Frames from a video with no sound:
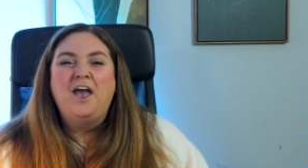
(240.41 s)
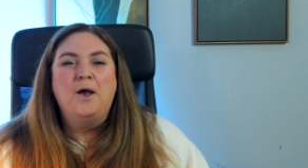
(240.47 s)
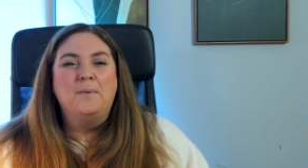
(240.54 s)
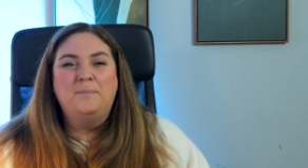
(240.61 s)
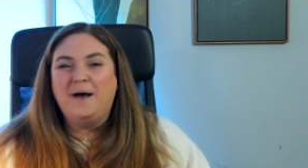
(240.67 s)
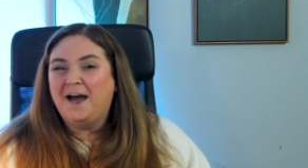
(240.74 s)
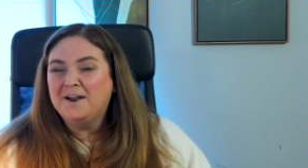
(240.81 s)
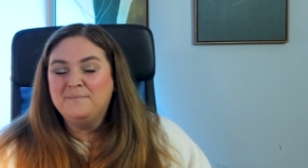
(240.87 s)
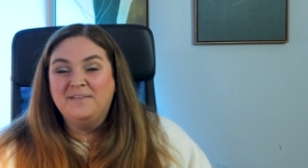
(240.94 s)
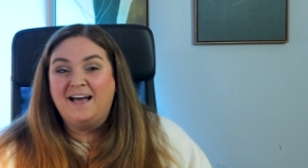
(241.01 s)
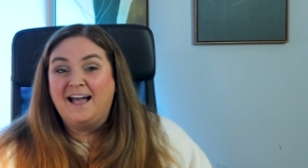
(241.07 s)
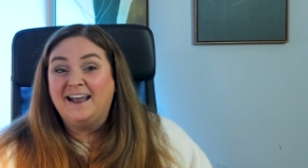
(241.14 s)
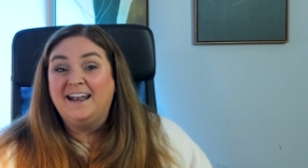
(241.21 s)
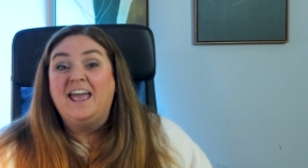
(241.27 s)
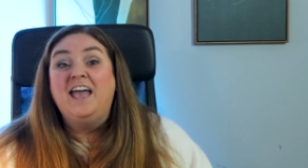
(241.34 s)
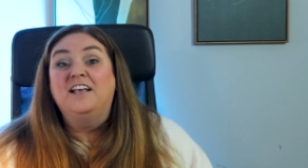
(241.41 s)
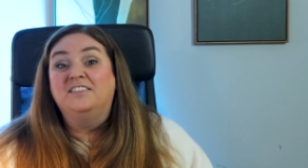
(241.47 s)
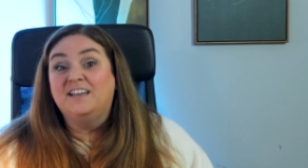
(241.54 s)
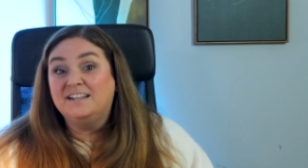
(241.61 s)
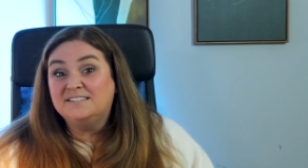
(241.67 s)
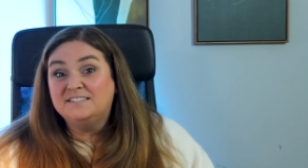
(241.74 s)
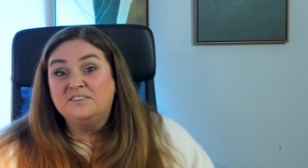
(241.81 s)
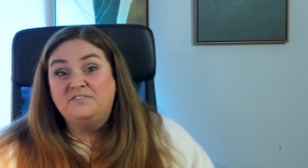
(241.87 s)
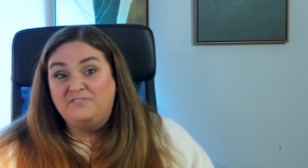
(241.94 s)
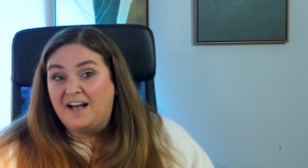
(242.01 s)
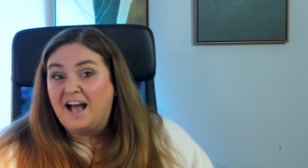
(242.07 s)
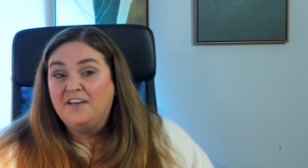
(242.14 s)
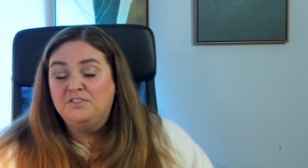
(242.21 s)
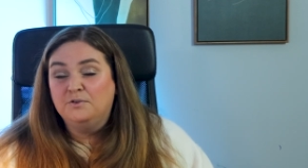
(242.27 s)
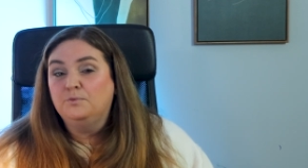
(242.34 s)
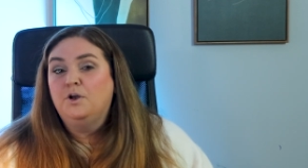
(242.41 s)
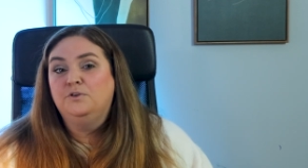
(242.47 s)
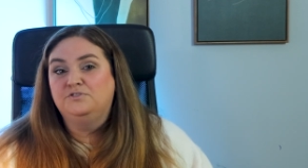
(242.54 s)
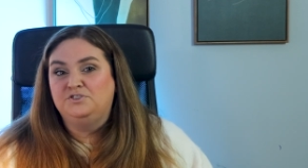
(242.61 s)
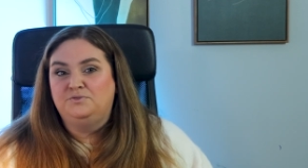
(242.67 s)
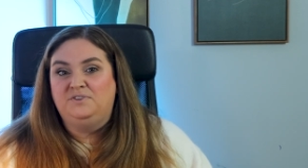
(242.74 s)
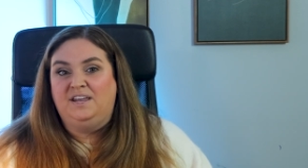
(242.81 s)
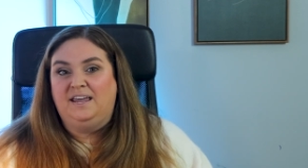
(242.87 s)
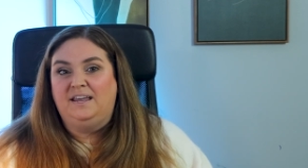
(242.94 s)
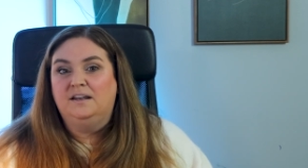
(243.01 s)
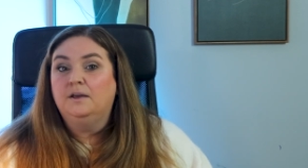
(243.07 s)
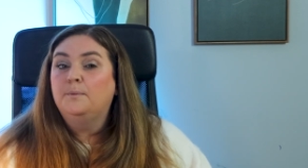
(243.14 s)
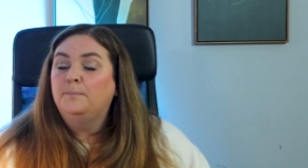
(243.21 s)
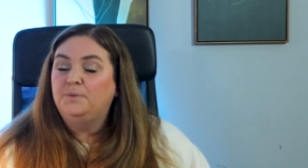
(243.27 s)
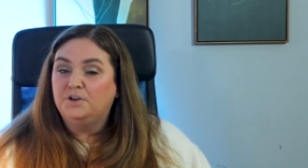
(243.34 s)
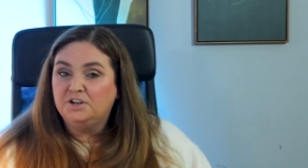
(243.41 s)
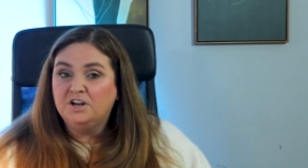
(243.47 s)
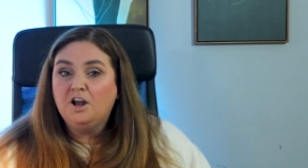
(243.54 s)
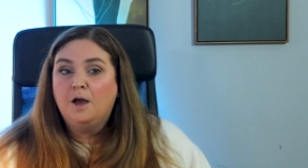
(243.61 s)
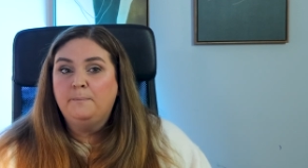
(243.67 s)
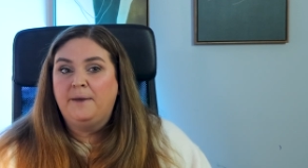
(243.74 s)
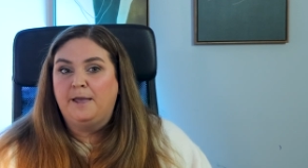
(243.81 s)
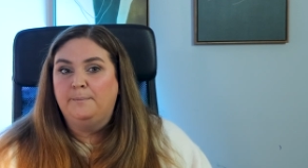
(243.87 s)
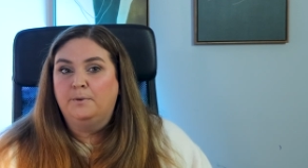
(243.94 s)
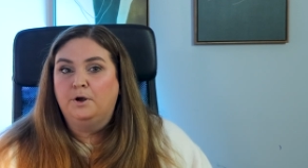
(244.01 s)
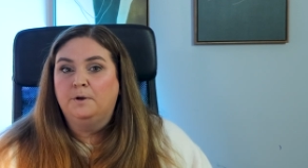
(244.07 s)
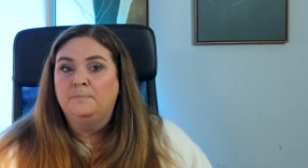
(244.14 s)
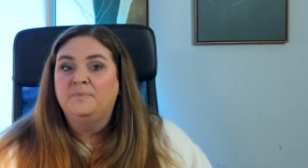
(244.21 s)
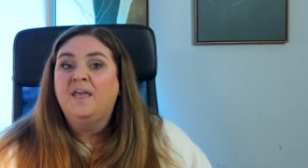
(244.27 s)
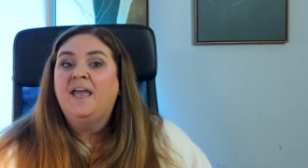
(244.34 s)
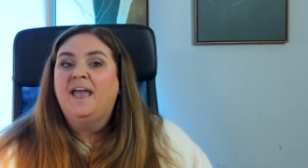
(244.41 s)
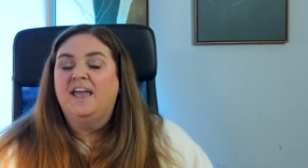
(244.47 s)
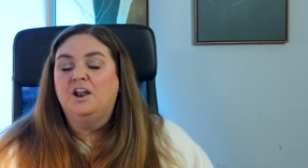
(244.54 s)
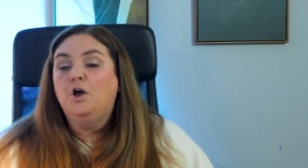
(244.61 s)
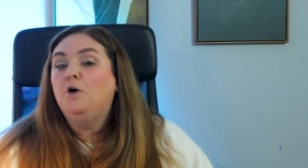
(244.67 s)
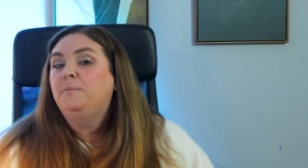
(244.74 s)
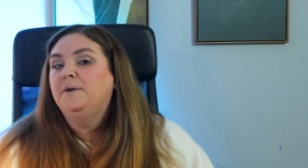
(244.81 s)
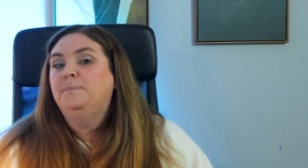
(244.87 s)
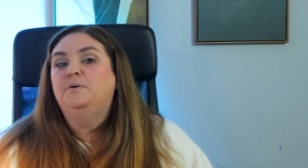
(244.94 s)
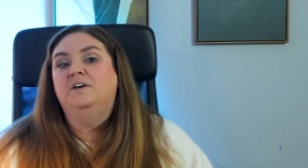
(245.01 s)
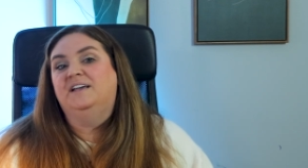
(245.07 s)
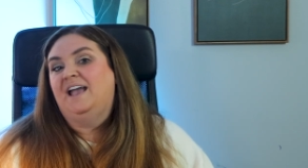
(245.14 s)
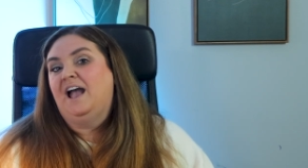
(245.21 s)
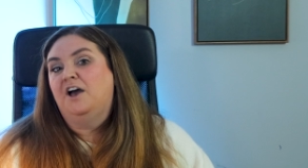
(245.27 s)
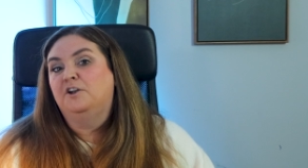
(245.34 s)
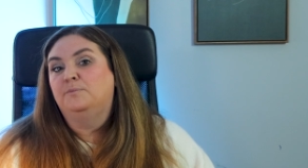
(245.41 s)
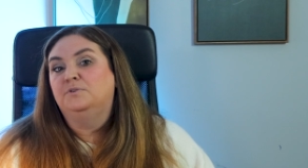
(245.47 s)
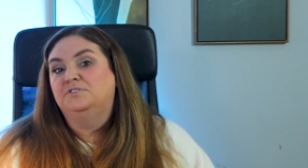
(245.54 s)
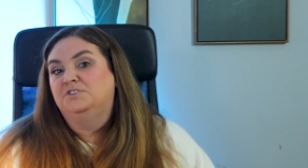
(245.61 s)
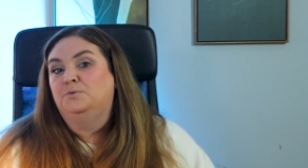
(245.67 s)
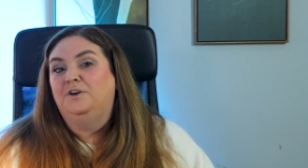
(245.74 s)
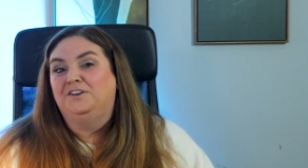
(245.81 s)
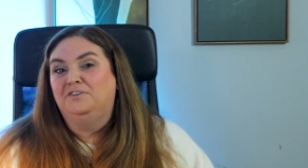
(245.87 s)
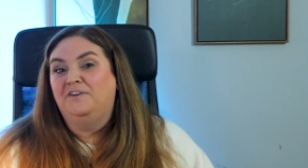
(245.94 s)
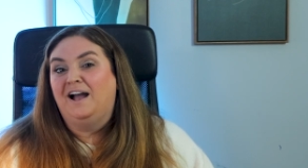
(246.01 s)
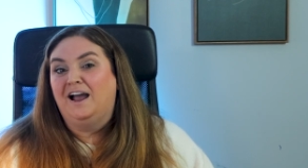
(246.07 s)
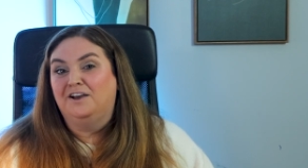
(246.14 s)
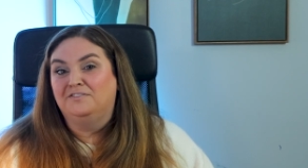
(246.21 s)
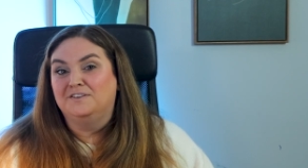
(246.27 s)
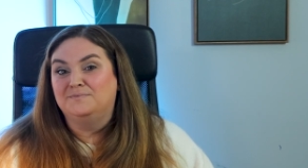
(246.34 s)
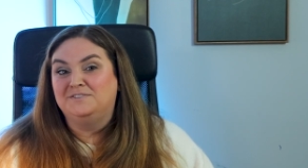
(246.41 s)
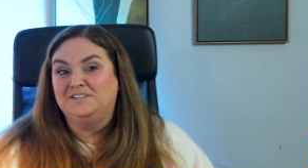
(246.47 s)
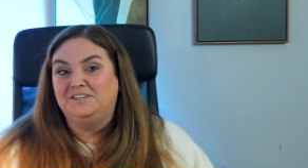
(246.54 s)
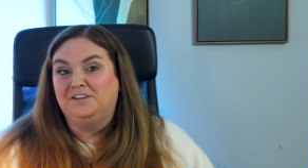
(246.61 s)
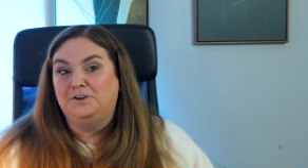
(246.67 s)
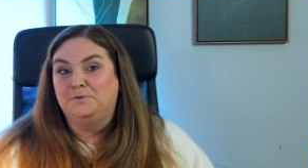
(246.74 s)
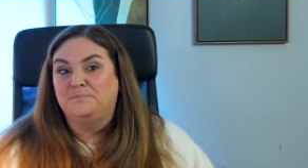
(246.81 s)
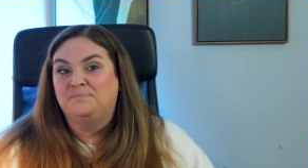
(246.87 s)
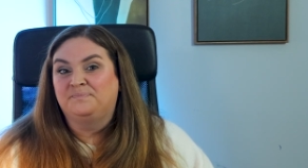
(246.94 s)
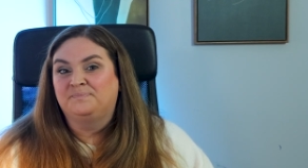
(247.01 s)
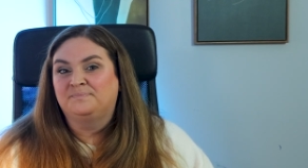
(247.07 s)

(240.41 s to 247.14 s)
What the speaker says: Bottom line, let's define the roles you need, put it on paper, and hold people accountable to what you've hired them to do.